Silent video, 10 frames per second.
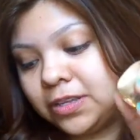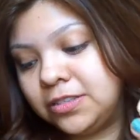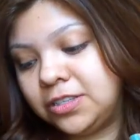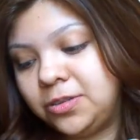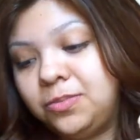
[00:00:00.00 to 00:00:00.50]

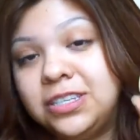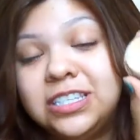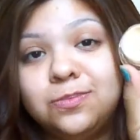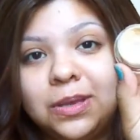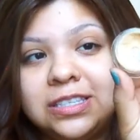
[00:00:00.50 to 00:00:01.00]
So this
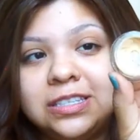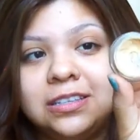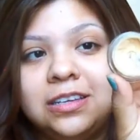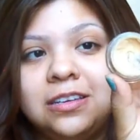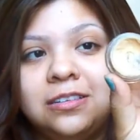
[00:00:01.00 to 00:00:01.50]
is
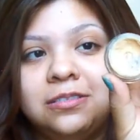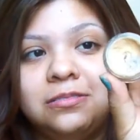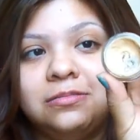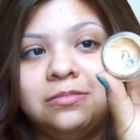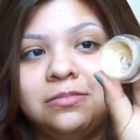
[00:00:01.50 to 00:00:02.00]
basically
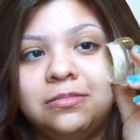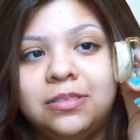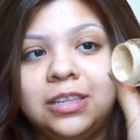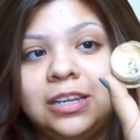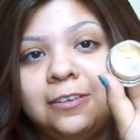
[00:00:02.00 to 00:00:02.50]

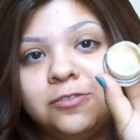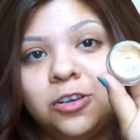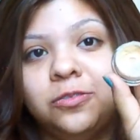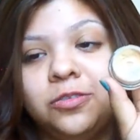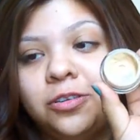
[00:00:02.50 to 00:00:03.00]
the
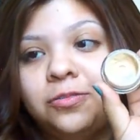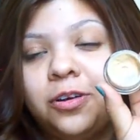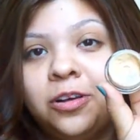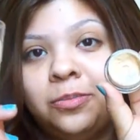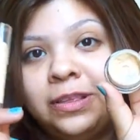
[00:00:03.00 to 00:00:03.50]
leftover of
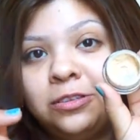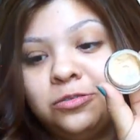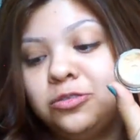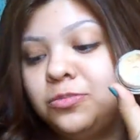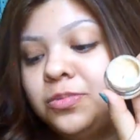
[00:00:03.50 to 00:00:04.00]
all my little
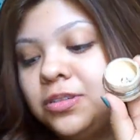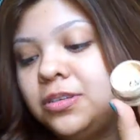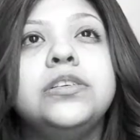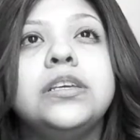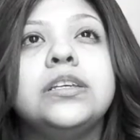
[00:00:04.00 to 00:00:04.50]
tubes.
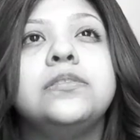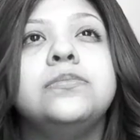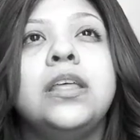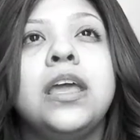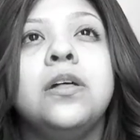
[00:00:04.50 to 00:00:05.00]
There's a
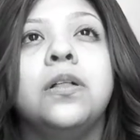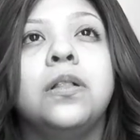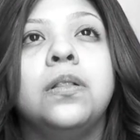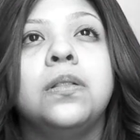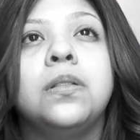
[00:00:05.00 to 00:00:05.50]
snail. Or
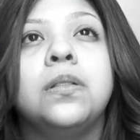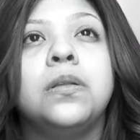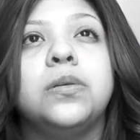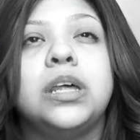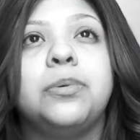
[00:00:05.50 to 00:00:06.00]

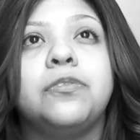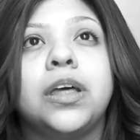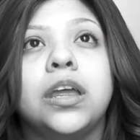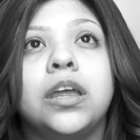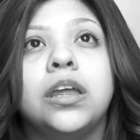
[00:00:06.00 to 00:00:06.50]
is that a butterfly?
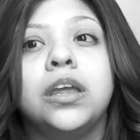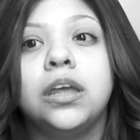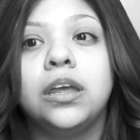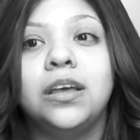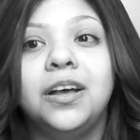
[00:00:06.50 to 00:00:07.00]

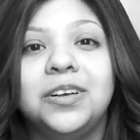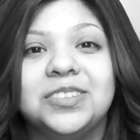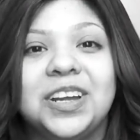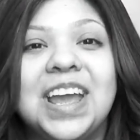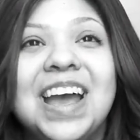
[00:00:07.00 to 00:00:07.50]
Oh,
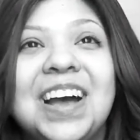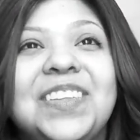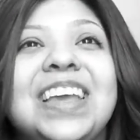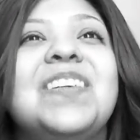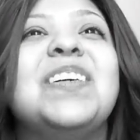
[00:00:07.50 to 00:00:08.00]
sorry.
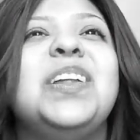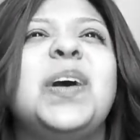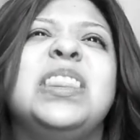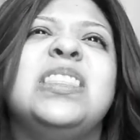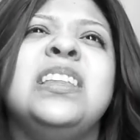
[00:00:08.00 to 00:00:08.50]
I'm looking out my
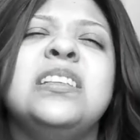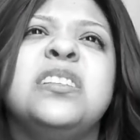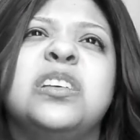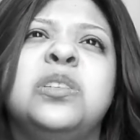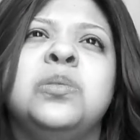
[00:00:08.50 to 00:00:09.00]
window. I think that's a
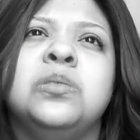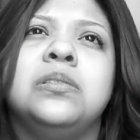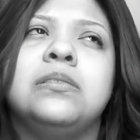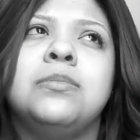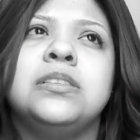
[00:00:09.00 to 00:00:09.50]

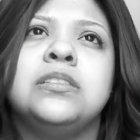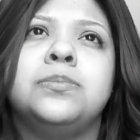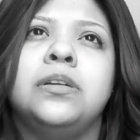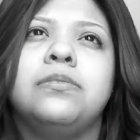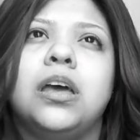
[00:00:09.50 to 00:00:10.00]
cocoon. That means that's a
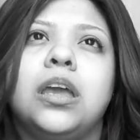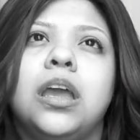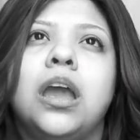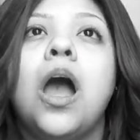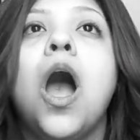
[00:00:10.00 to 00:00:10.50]
butterfly.
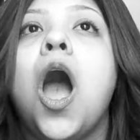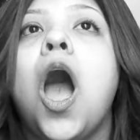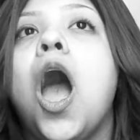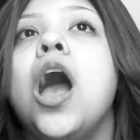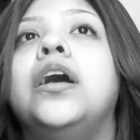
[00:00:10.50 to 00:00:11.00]

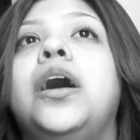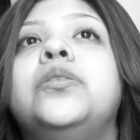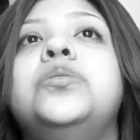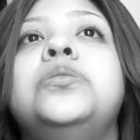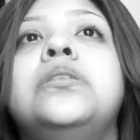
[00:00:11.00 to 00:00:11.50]

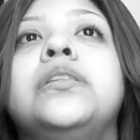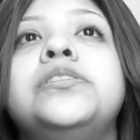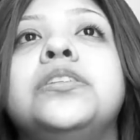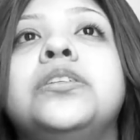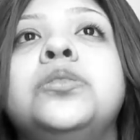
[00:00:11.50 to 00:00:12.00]
Oh, cool.
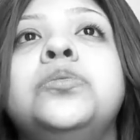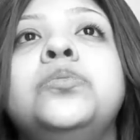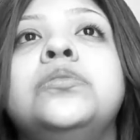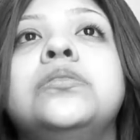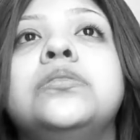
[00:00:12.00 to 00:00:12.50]
There's a
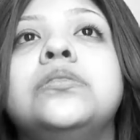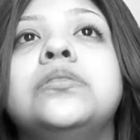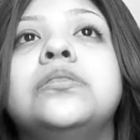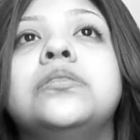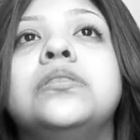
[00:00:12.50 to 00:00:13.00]
cocoon.
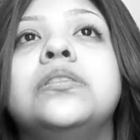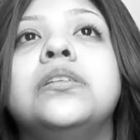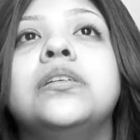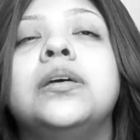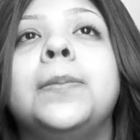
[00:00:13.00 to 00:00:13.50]

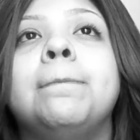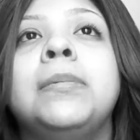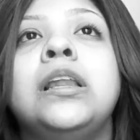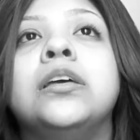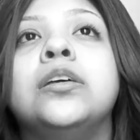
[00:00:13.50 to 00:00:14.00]

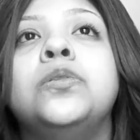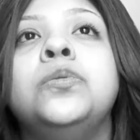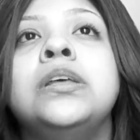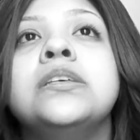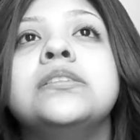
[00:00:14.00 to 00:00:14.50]
Mira
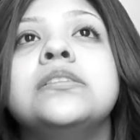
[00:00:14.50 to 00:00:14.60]
cocoon.